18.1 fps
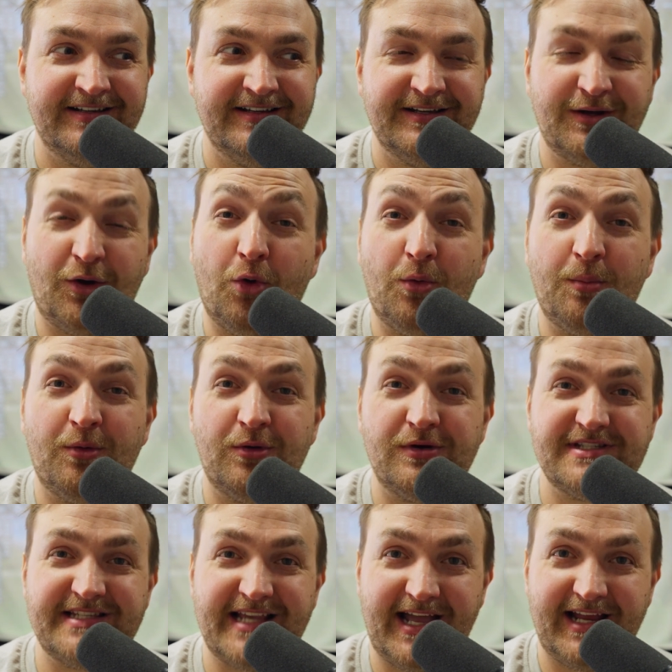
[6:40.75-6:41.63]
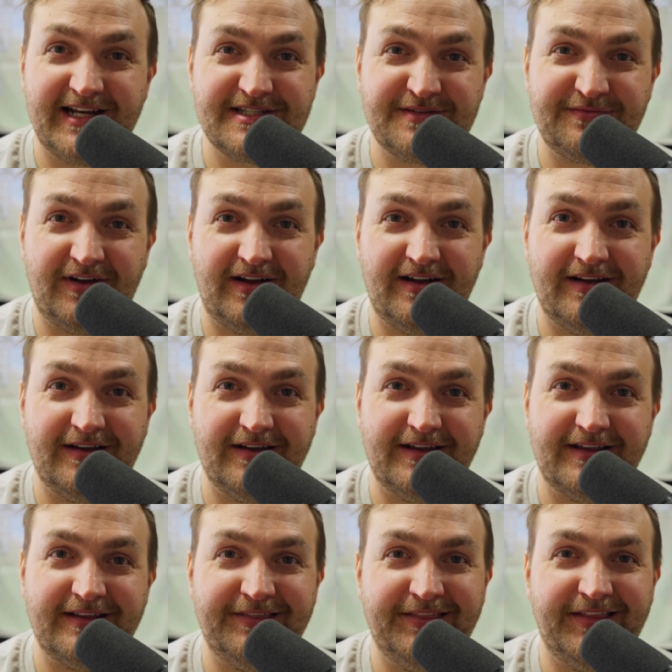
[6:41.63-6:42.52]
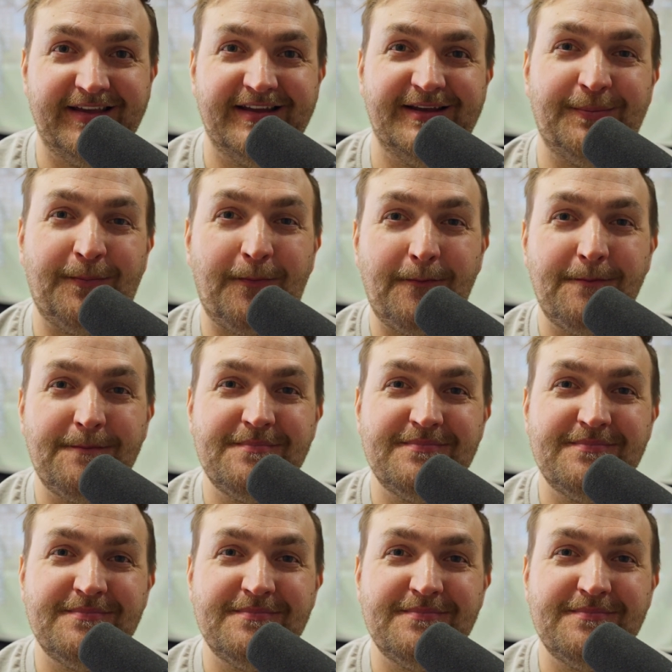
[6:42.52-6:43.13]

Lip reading: or more satisfying than